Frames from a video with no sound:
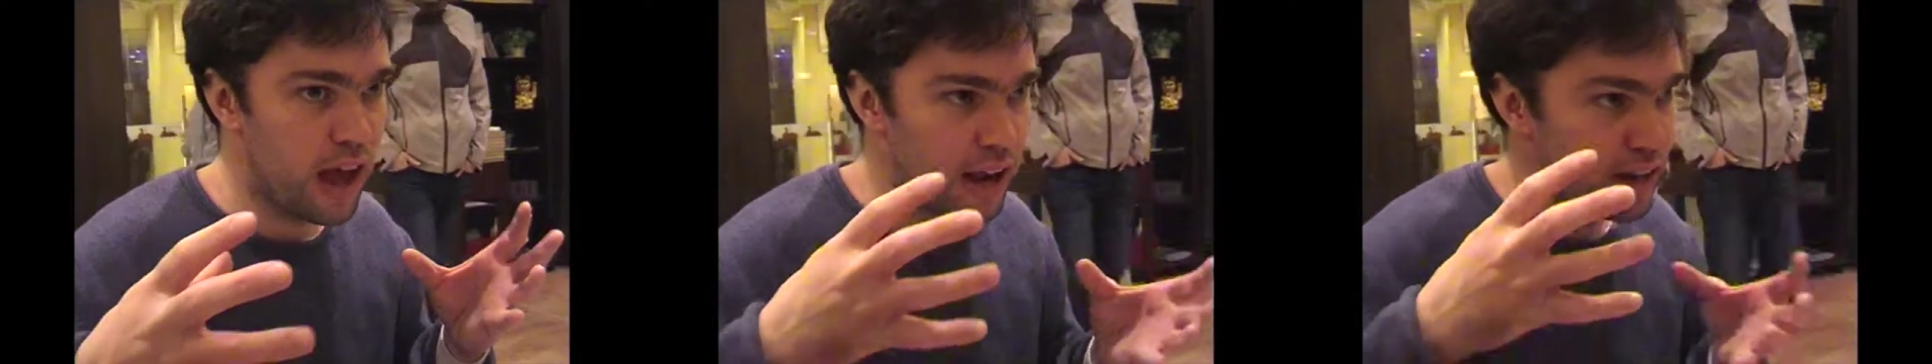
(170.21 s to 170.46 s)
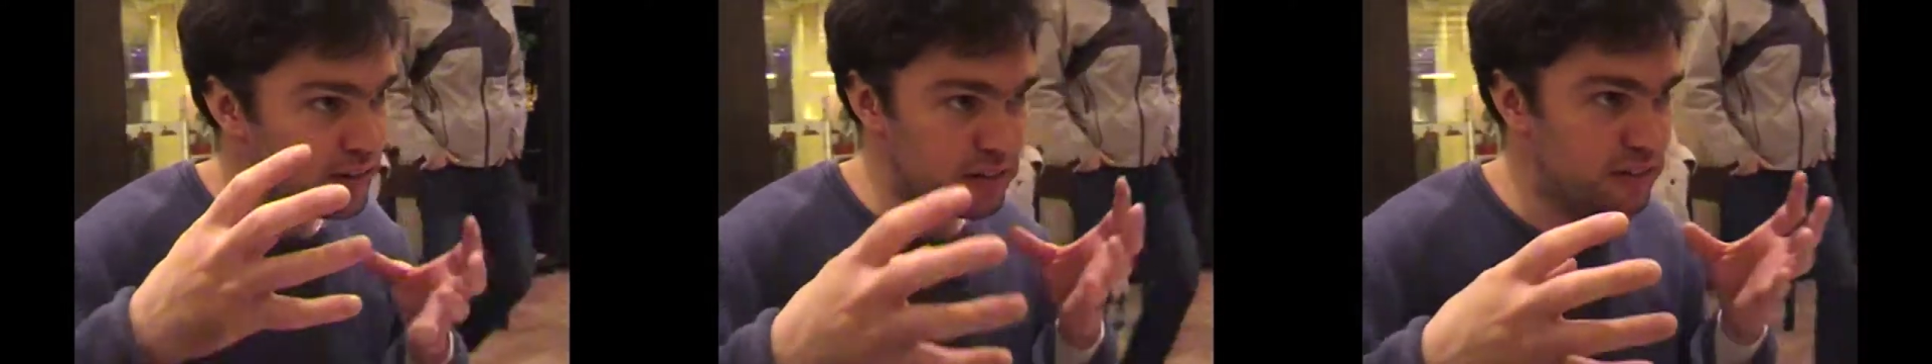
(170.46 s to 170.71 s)

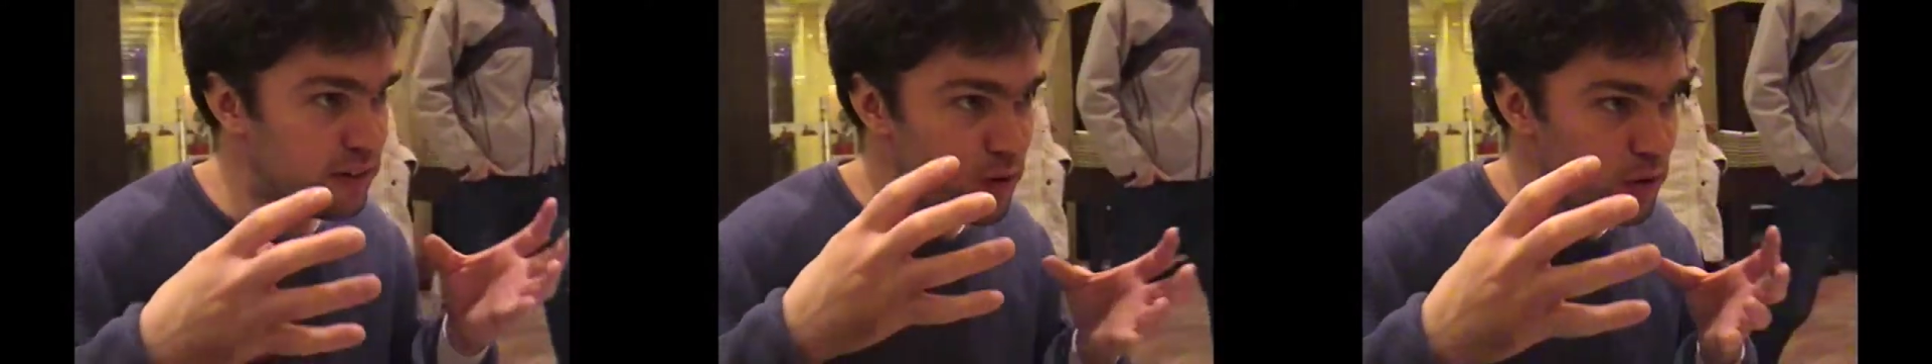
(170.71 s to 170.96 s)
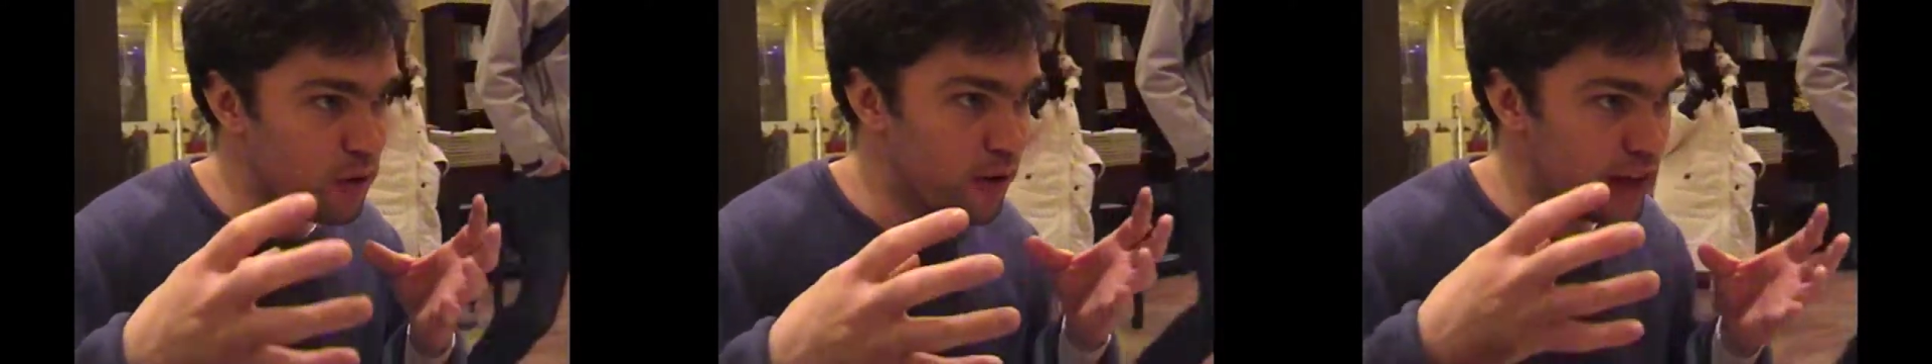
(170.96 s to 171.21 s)
and he's
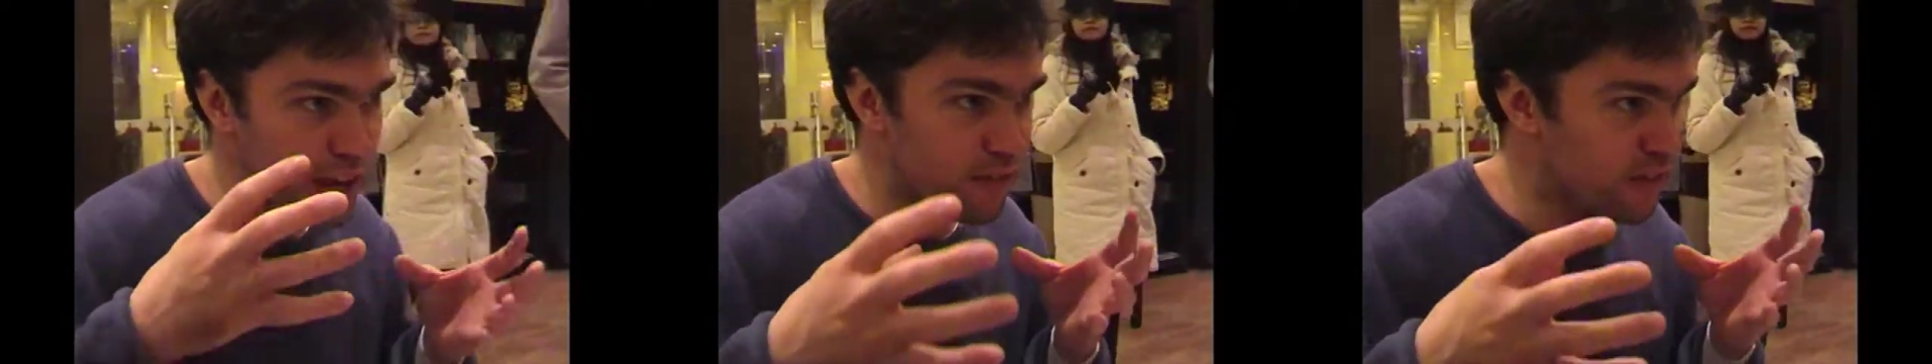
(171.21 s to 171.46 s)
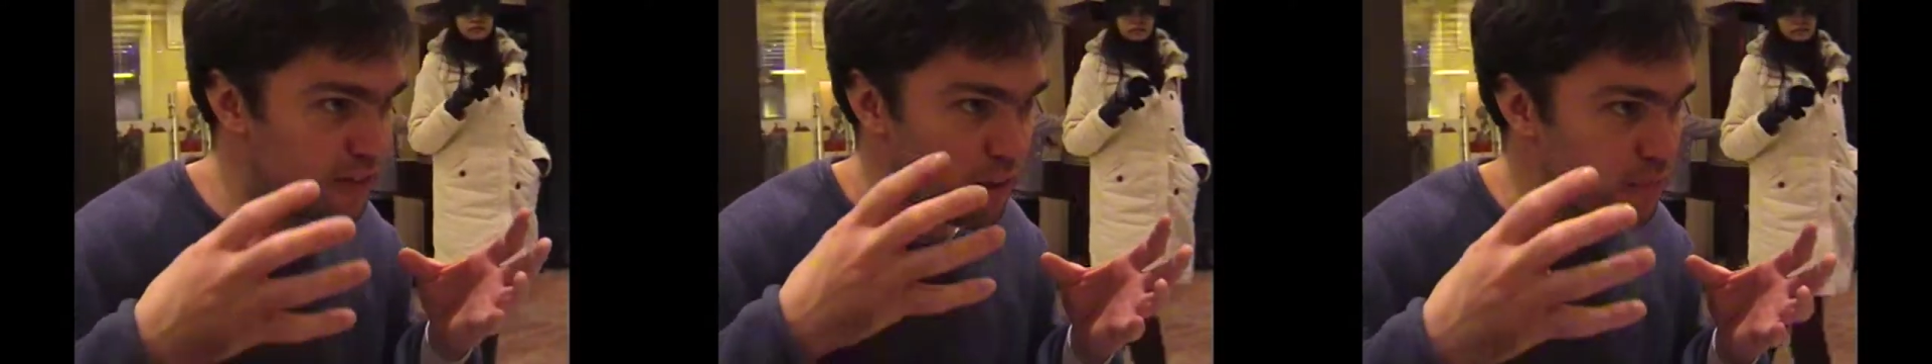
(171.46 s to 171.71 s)
still looking
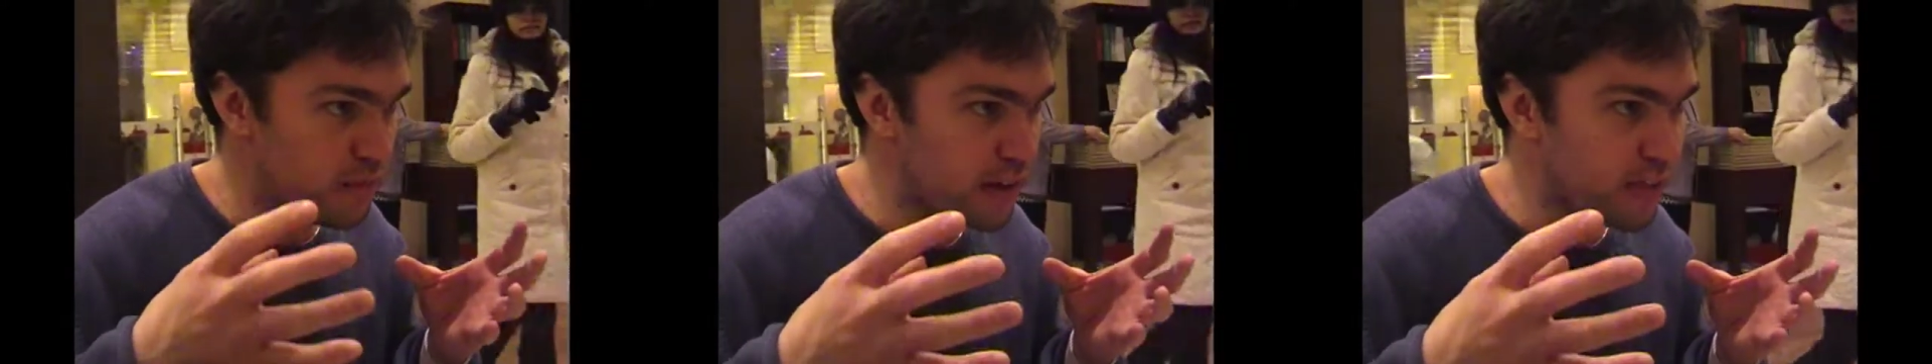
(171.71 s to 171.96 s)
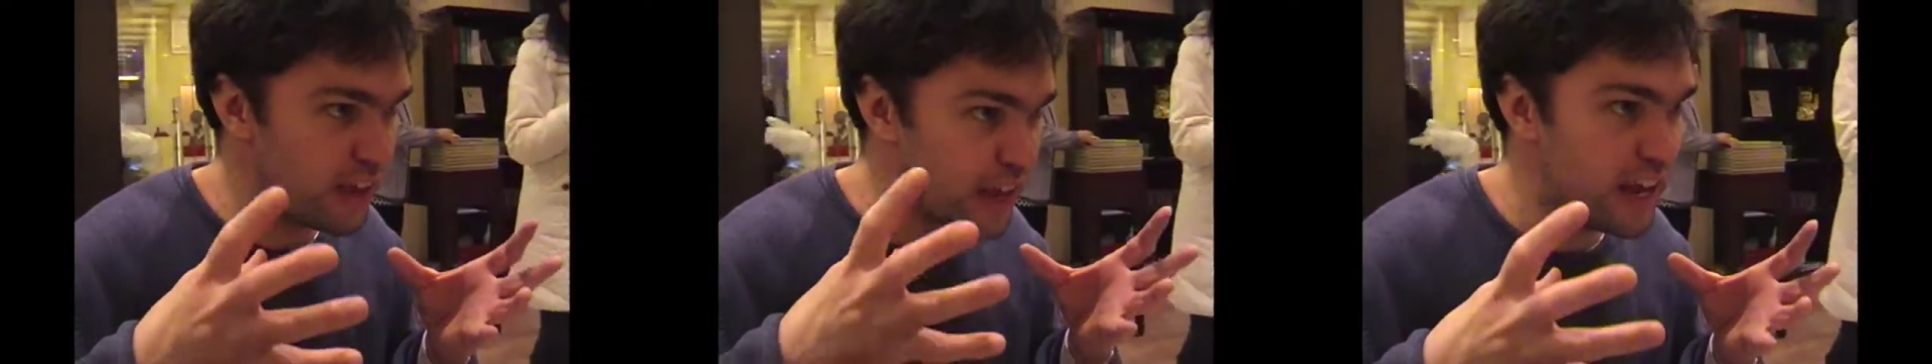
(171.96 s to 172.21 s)
for
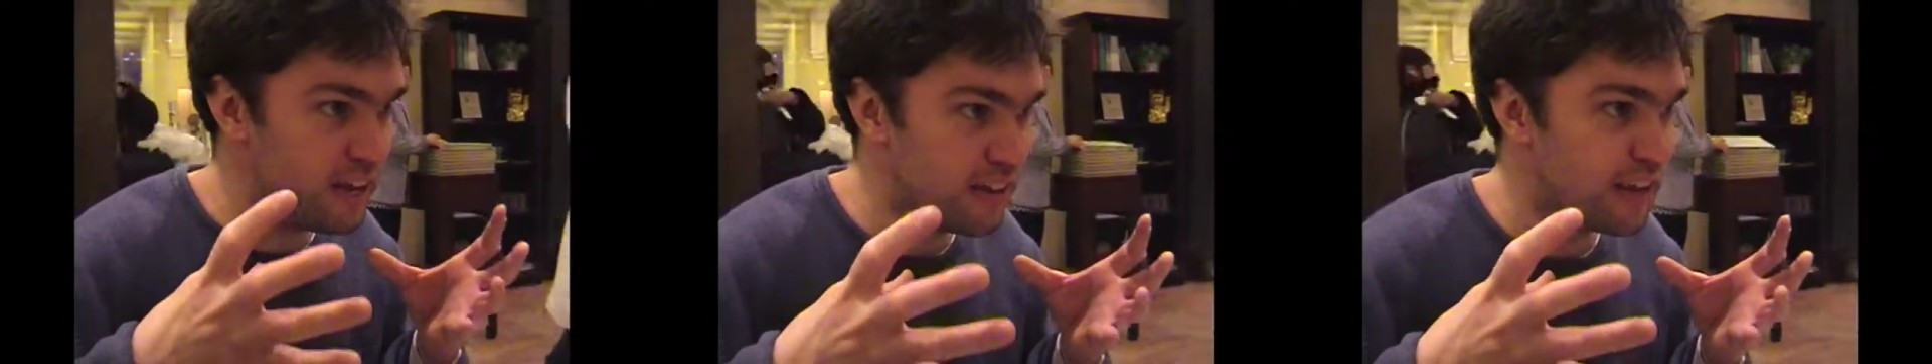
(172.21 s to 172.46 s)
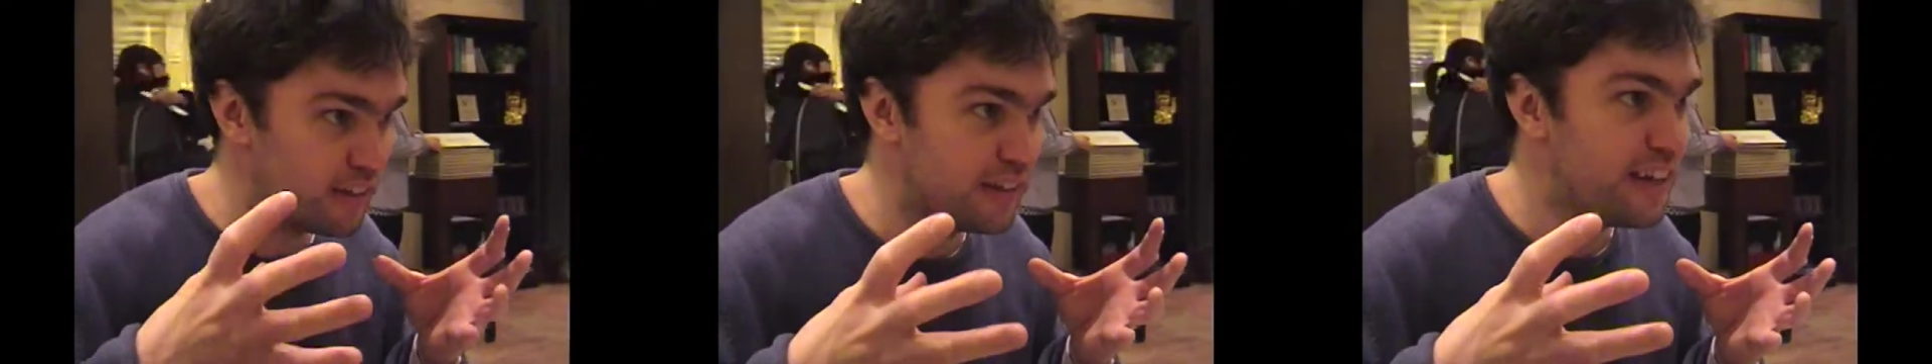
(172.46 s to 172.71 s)
something that he
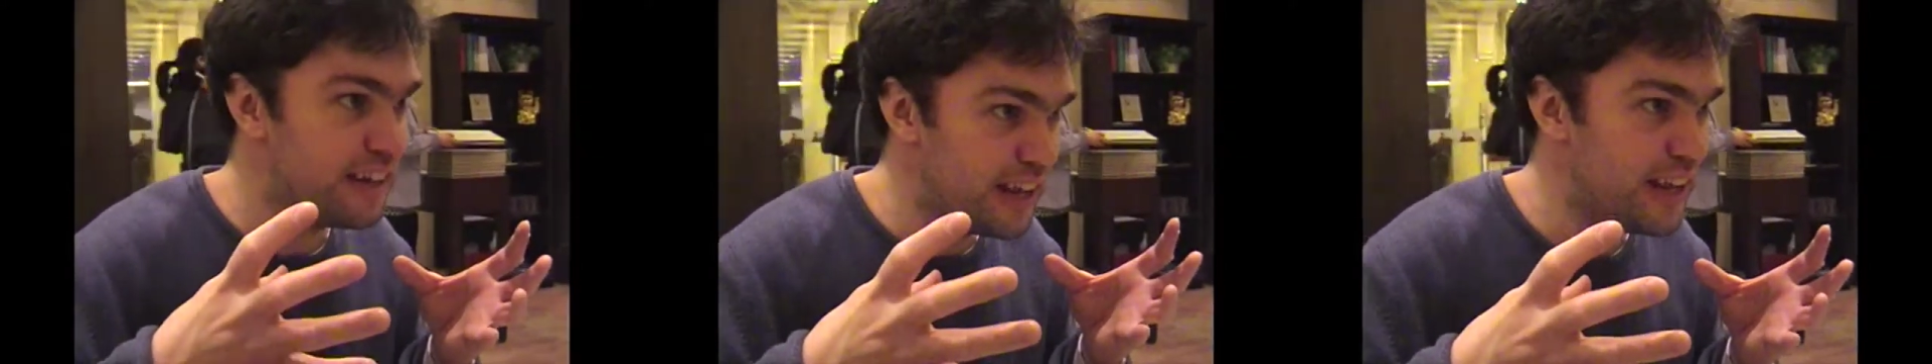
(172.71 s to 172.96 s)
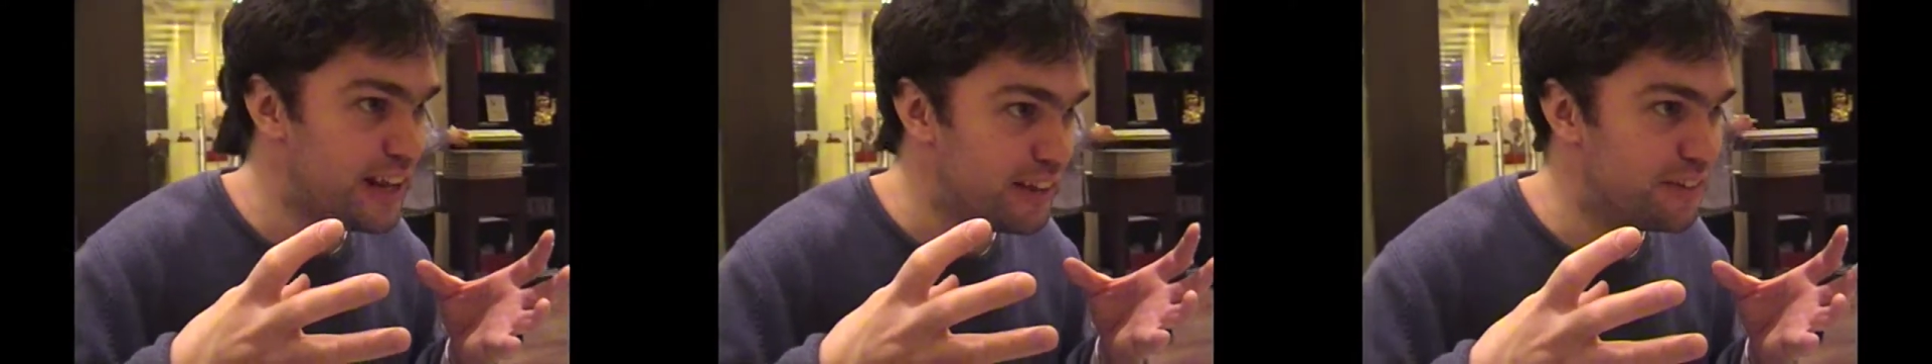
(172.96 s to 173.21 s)
thinks he
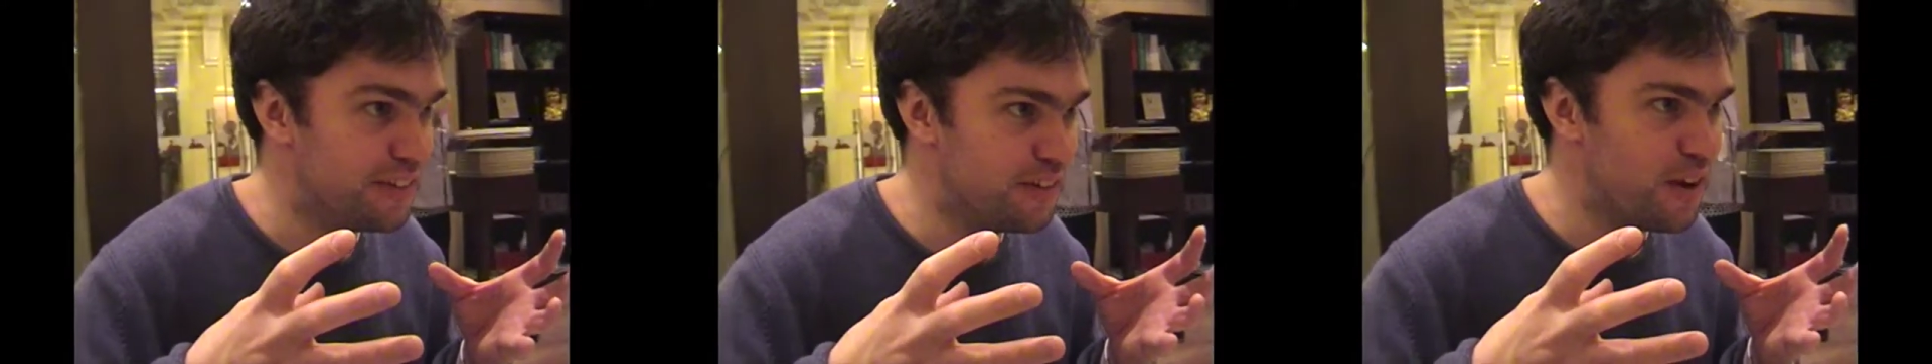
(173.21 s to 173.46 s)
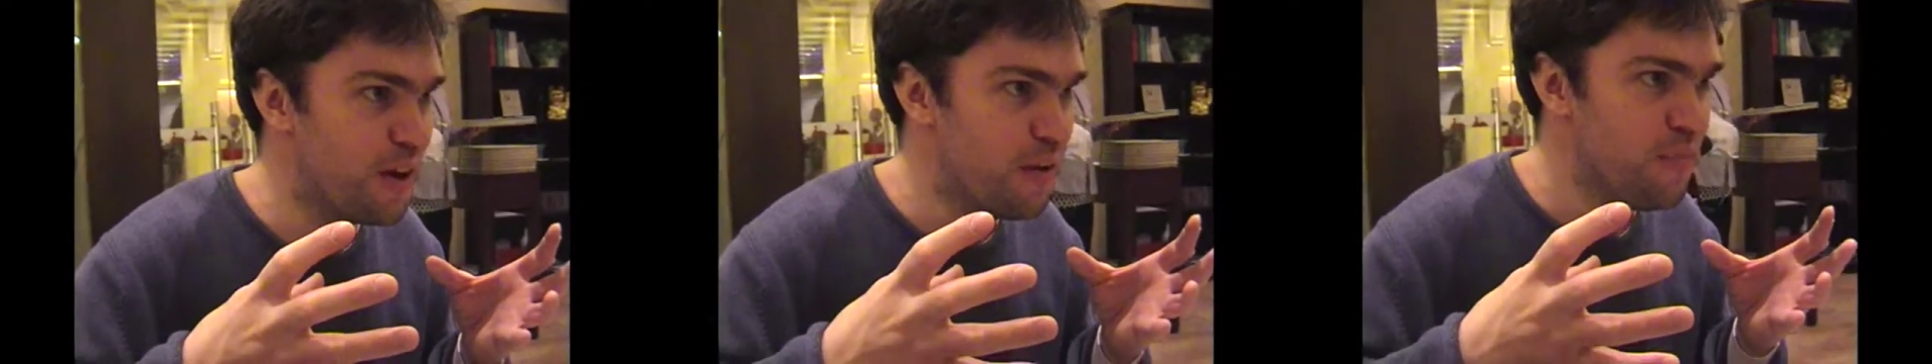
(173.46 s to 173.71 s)
needs,
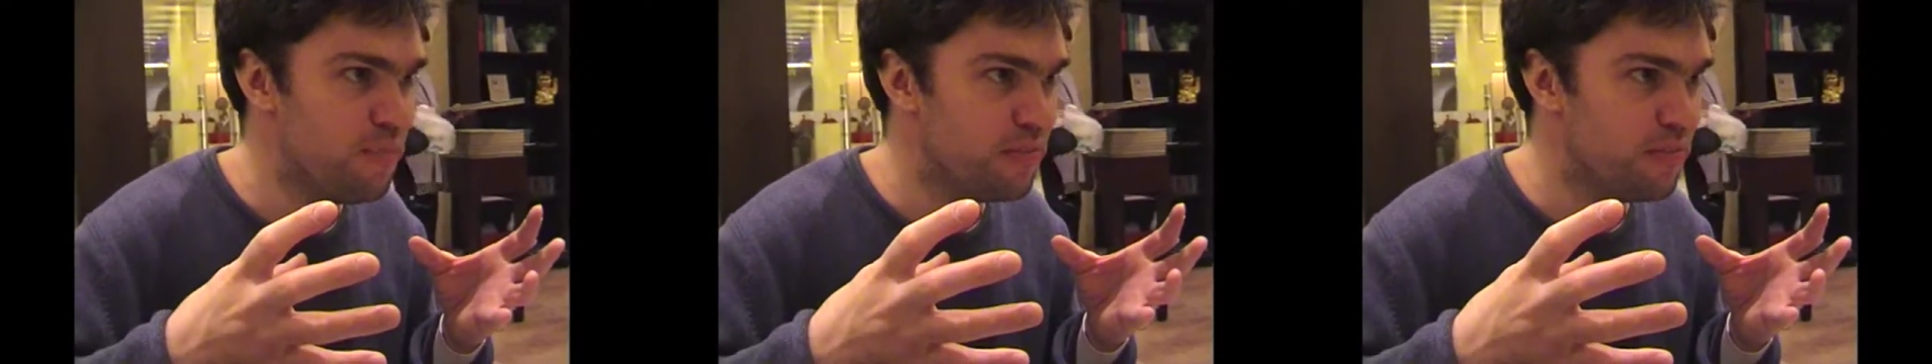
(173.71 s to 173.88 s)
you know.